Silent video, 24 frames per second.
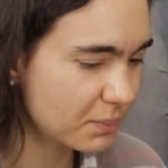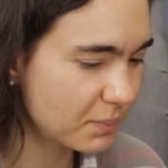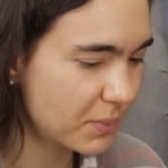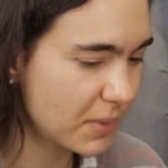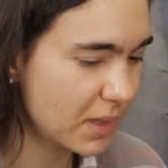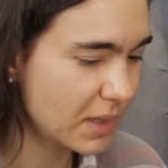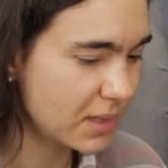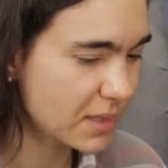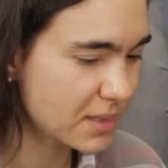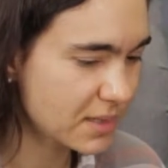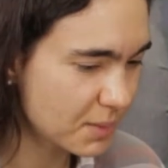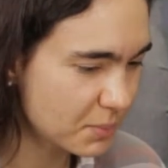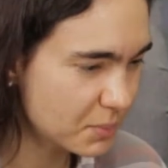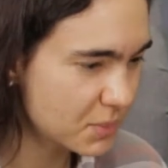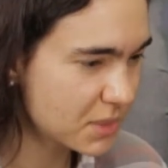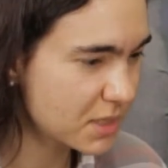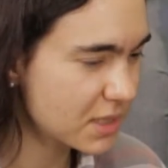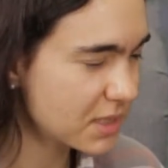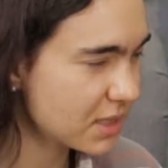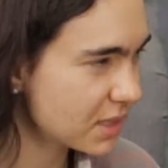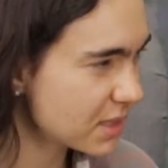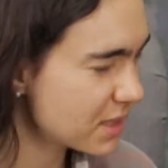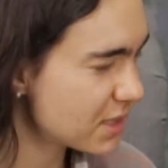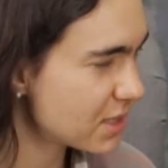
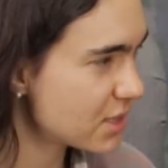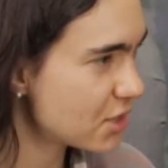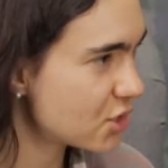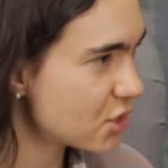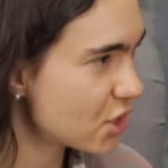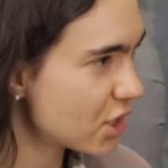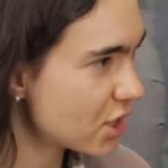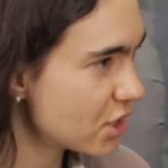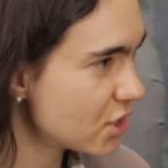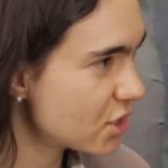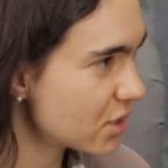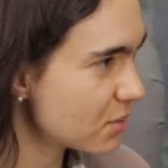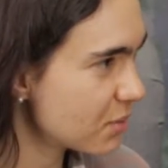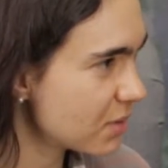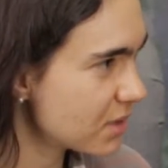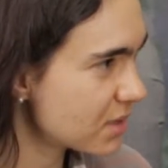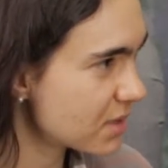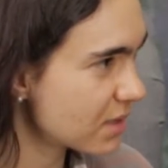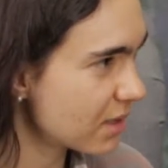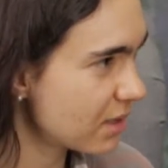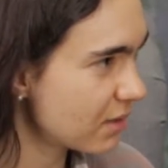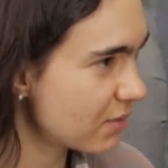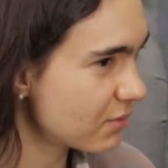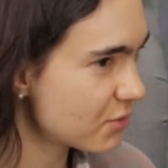accepting this change in
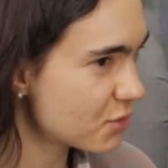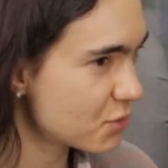myself.